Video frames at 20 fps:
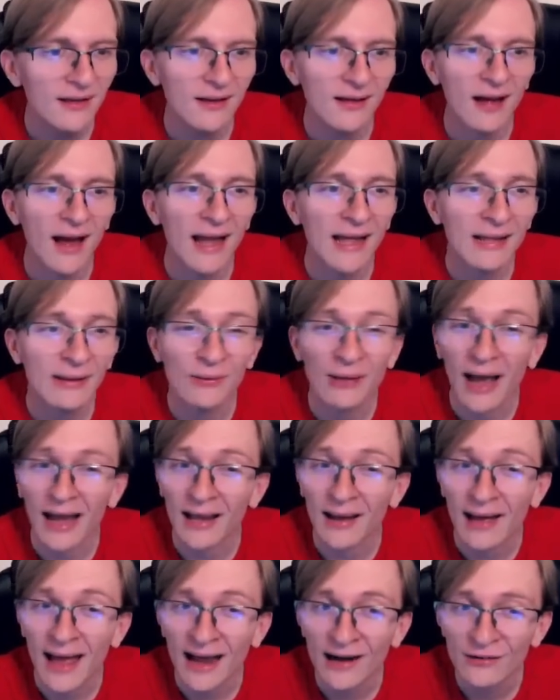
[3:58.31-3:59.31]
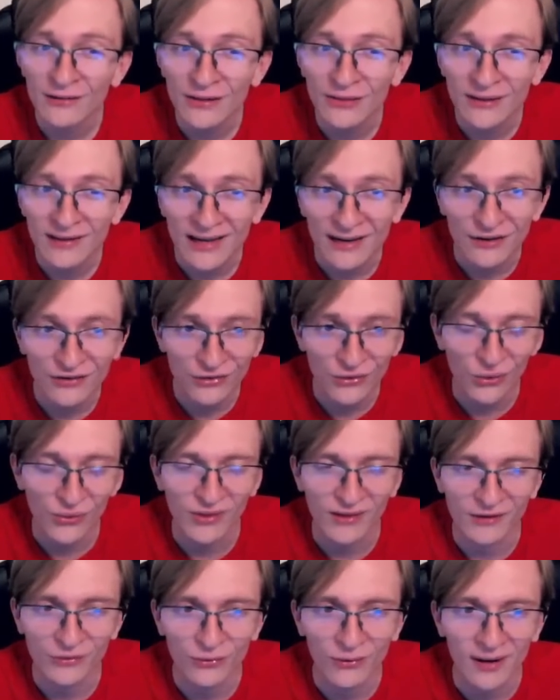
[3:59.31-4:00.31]
I actually think I shield
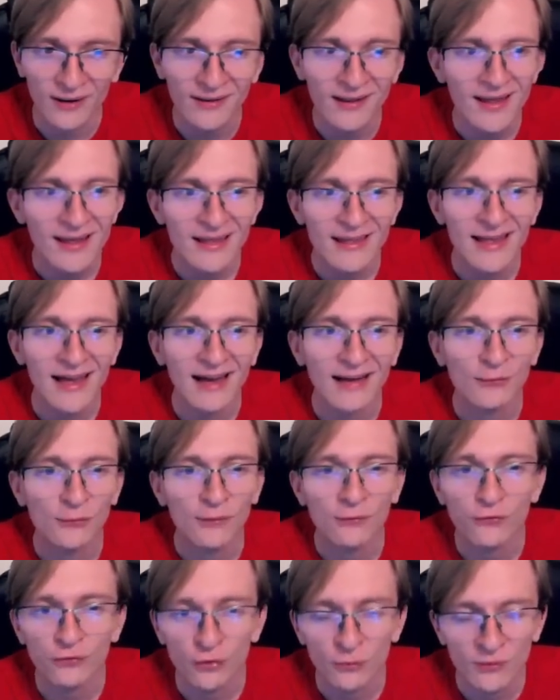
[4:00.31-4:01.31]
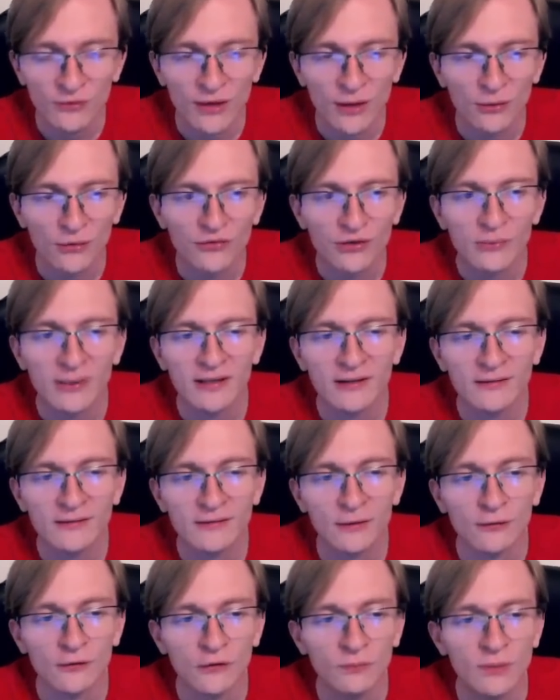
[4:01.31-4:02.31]
this, right? Yeah, because we have so much energy, we can
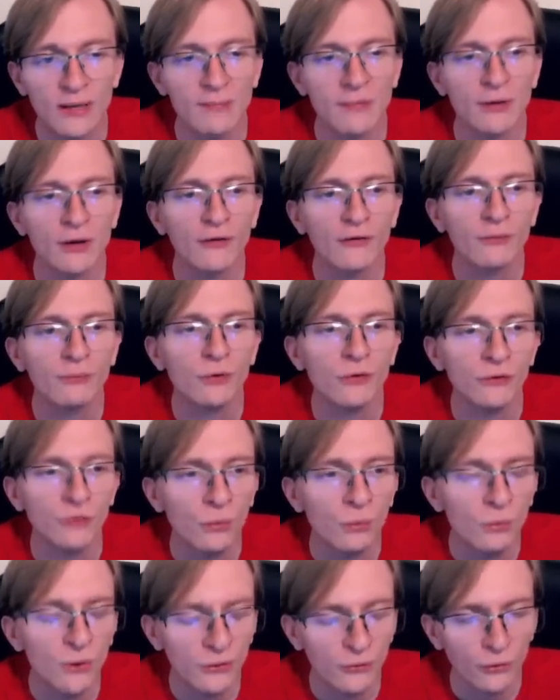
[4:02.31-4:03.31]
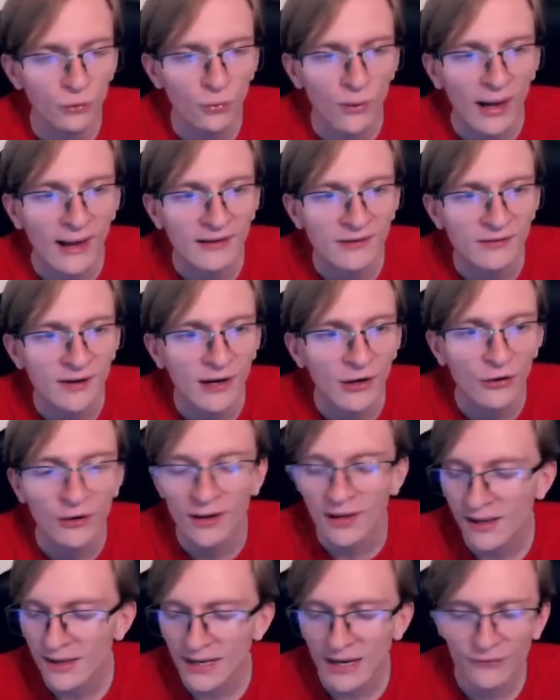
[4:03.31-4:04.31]
start spamming off moves with our Quagsire.
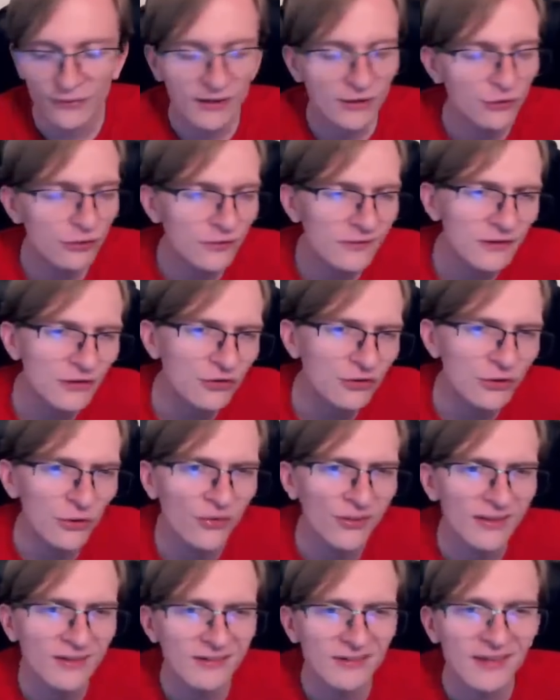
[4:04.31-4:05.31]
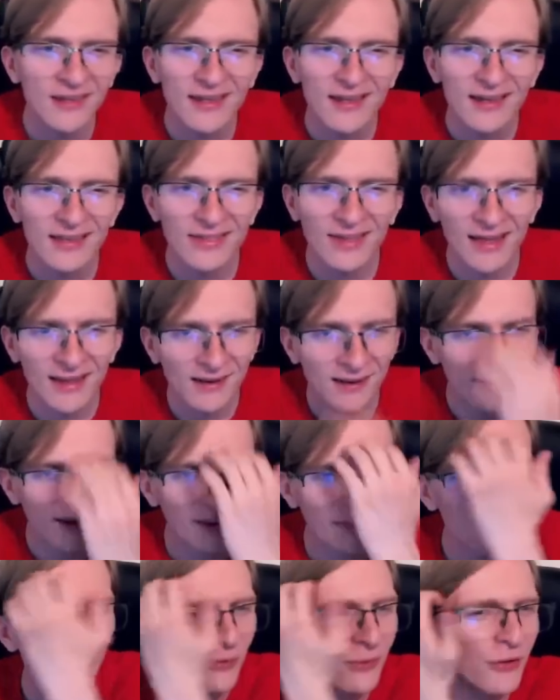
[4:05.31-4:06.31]
If they choose to shield this, then
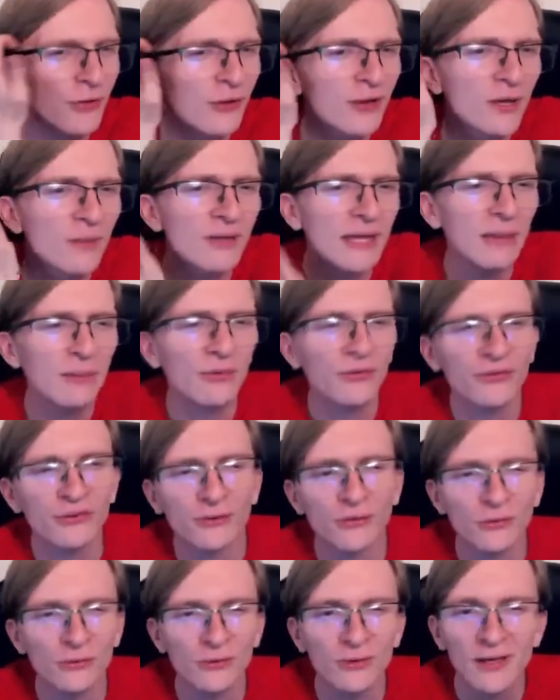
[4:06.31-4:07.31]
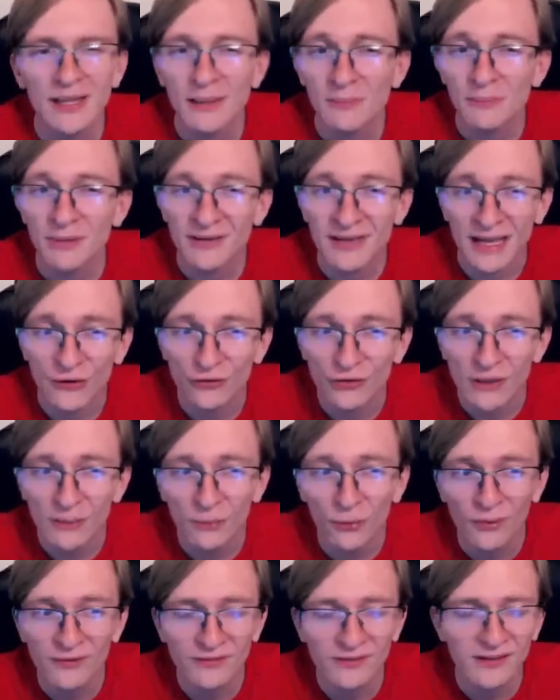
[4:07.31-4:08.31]
they're going to be able to potentially
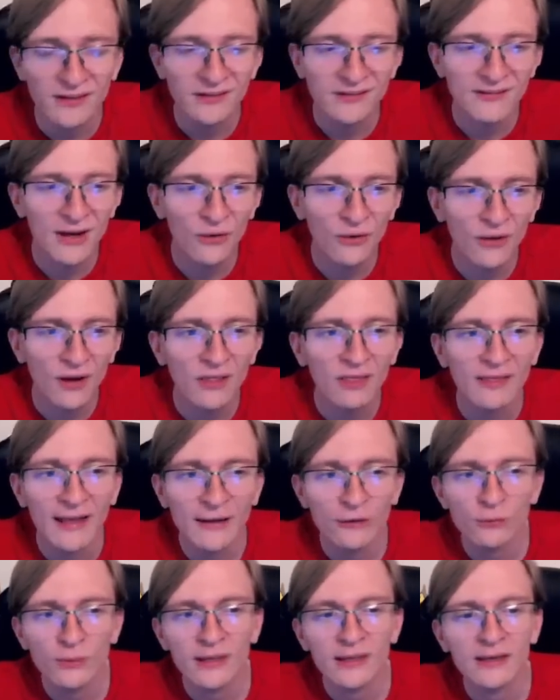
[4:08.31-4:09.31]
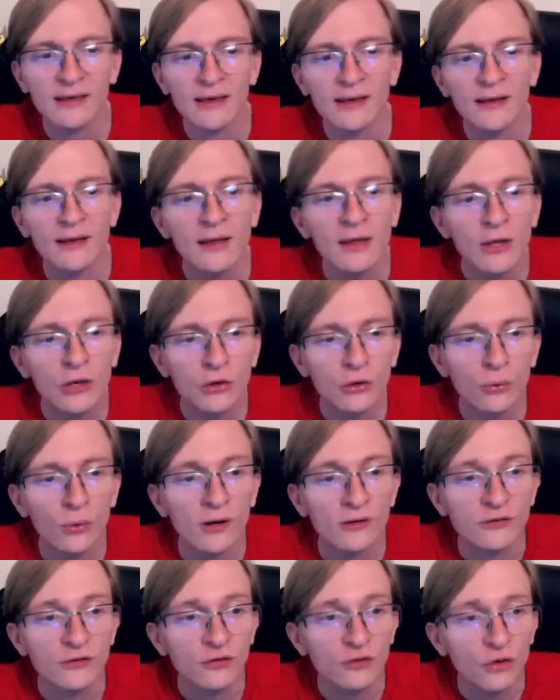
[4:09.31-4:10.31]
Bullet Seed us down unless we can get to a
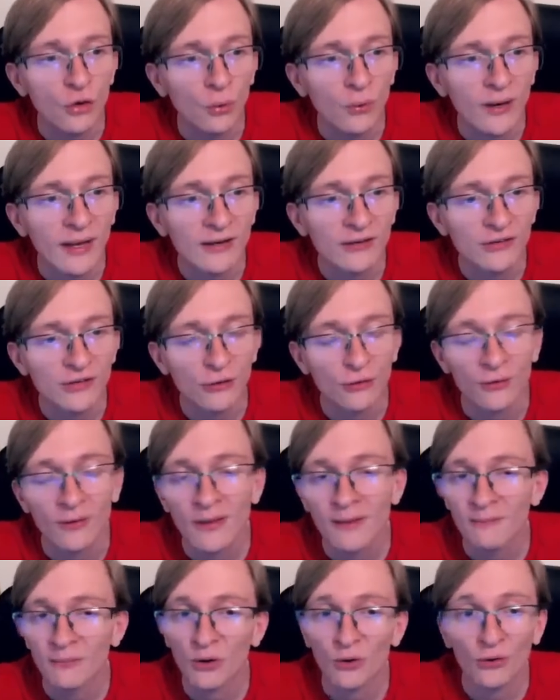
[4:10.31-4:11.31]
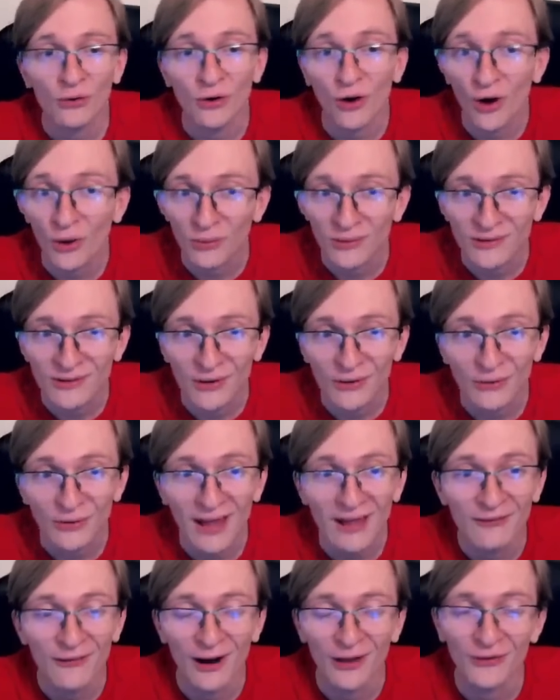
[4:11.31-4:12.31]
Stone Edge here, or an Aqua Tail,
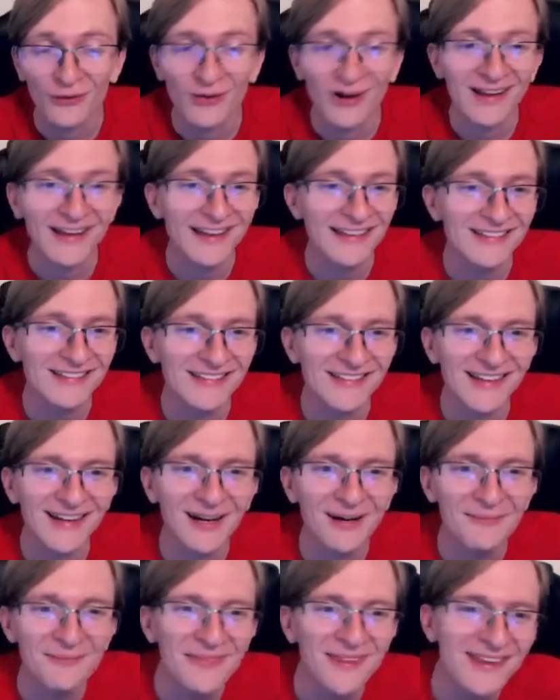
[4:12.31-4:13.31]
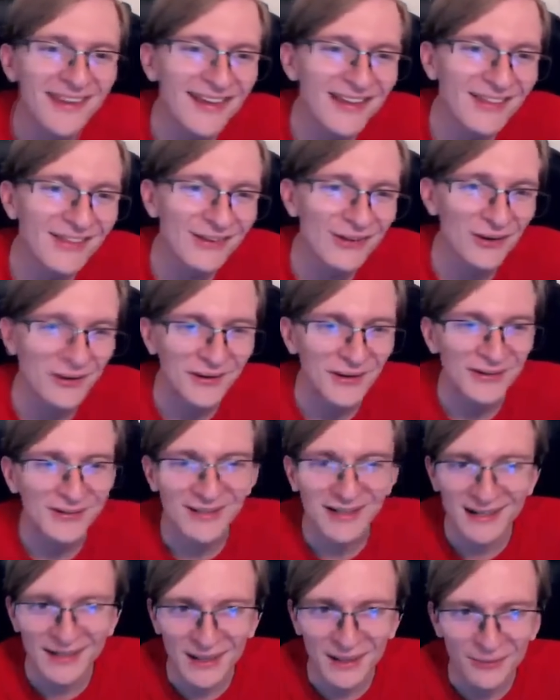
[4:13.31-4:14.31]
rather, I guess. This Aqua Tail is
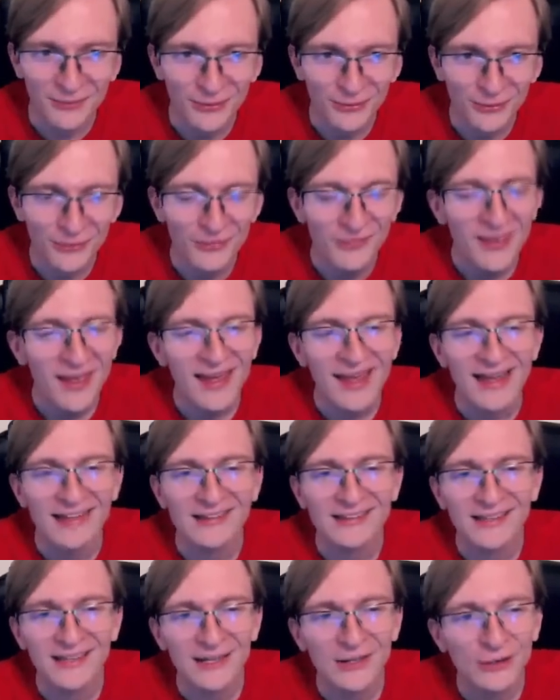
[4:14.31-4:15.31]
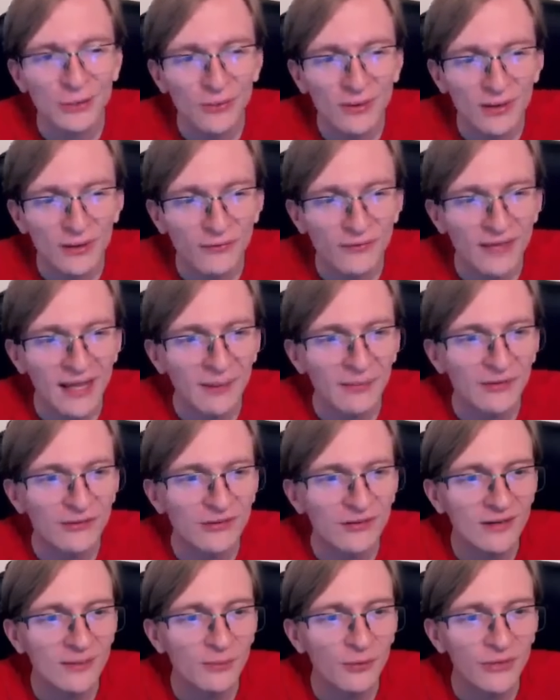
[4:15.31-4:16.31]
going to come through. It's going to do enough damage
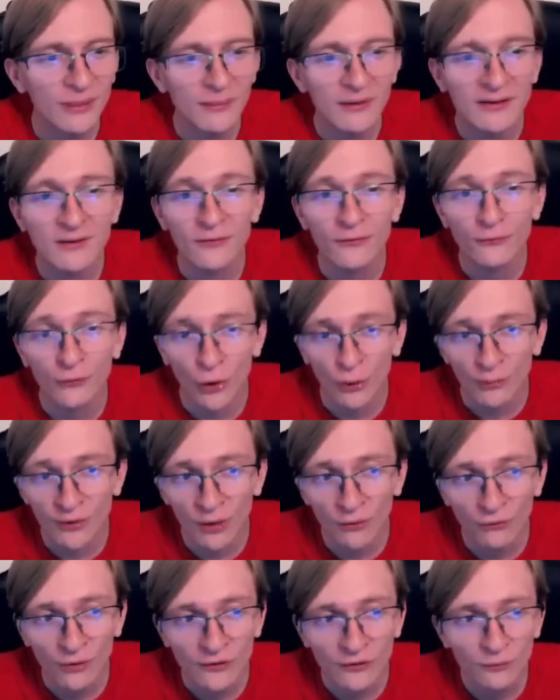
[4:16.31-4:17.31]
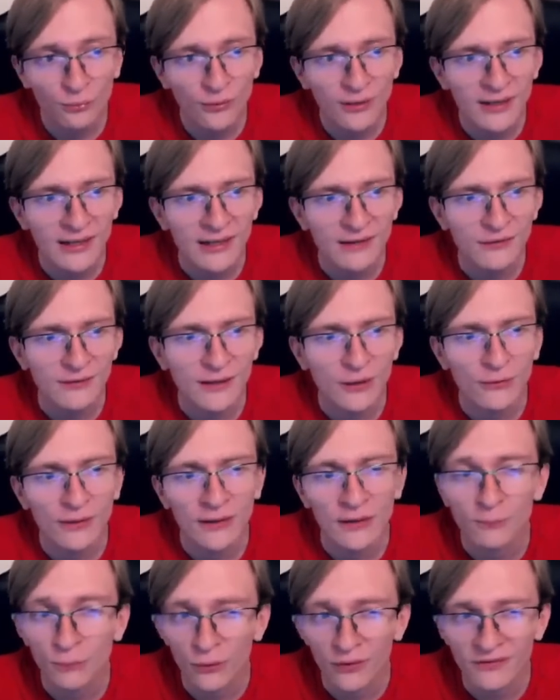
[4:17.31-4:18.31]
to put them into farm down range pretty easily here. They
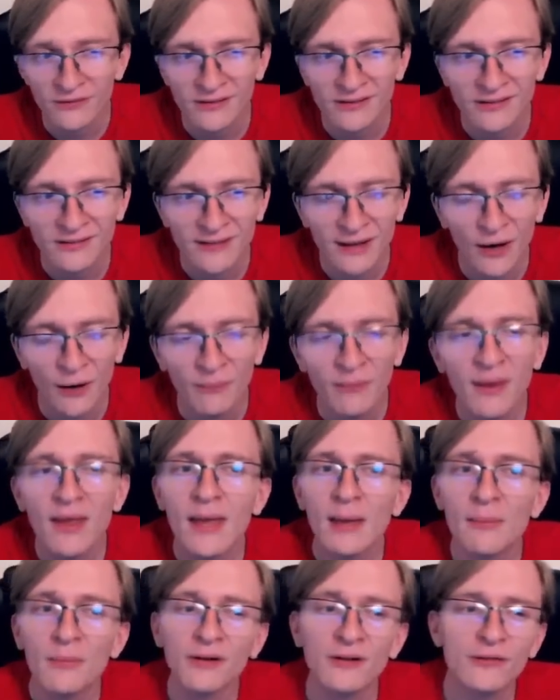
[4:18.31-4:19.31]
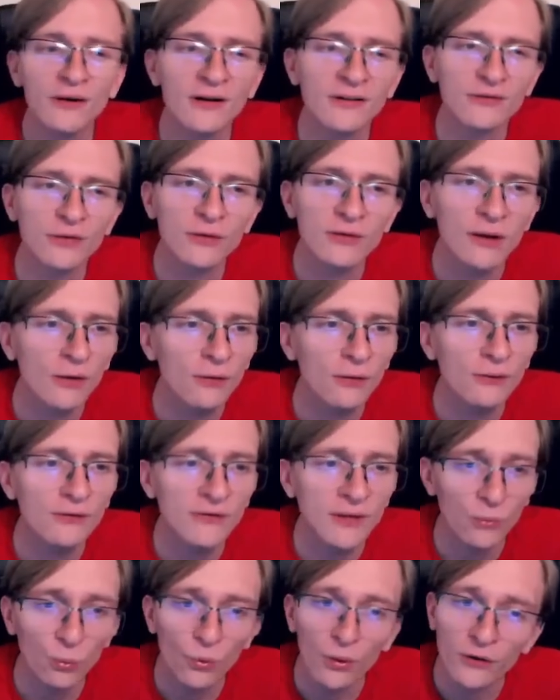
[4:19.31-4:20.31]
Bullet Seed us down, but as long as our Gyarados
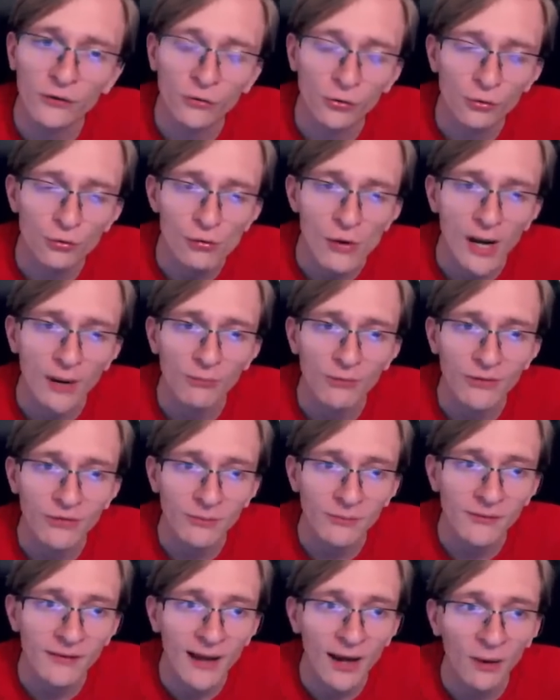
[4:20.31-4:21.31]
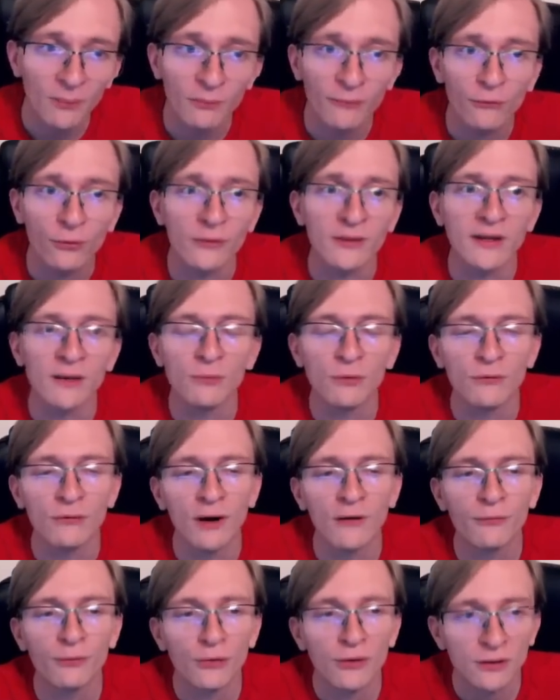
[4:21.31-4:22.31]
can one-turn Dragon Breath them down before they get a move
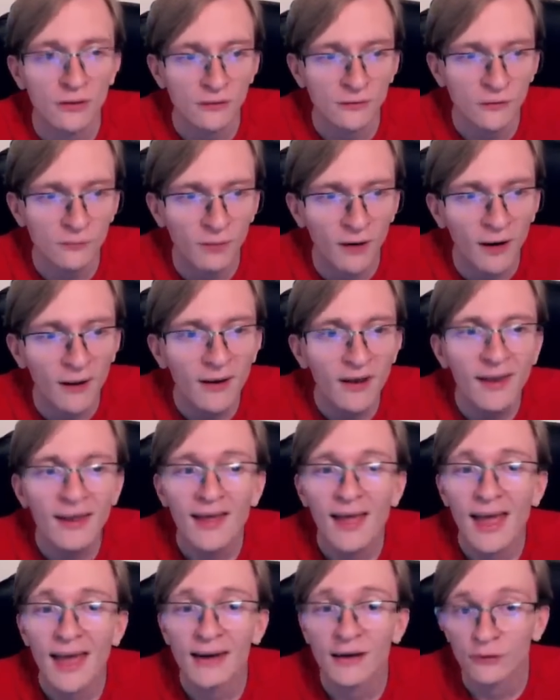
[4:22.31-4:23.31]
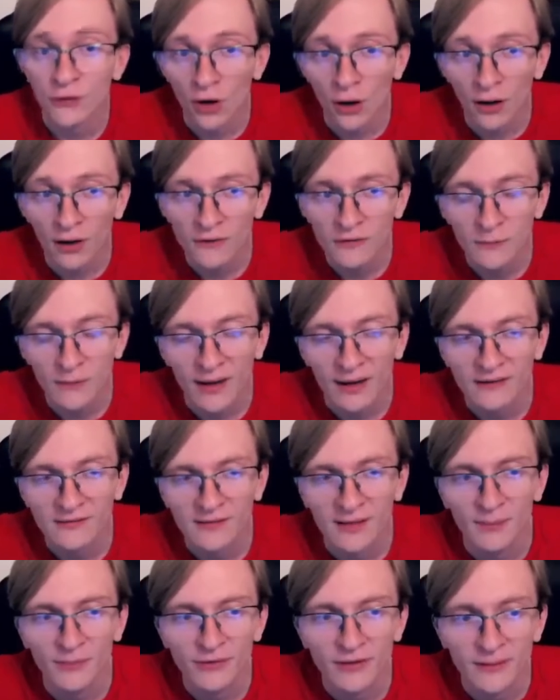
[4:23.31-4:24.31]
off, we're in a good spot, and a Toxapex
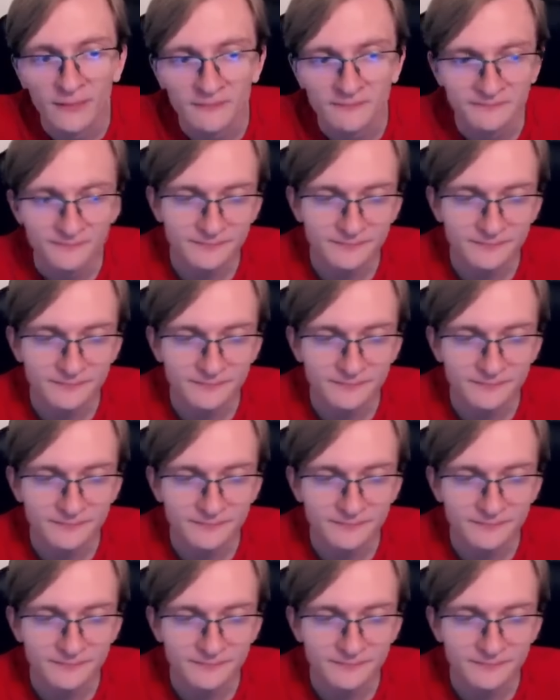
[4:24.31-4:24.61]
comes in.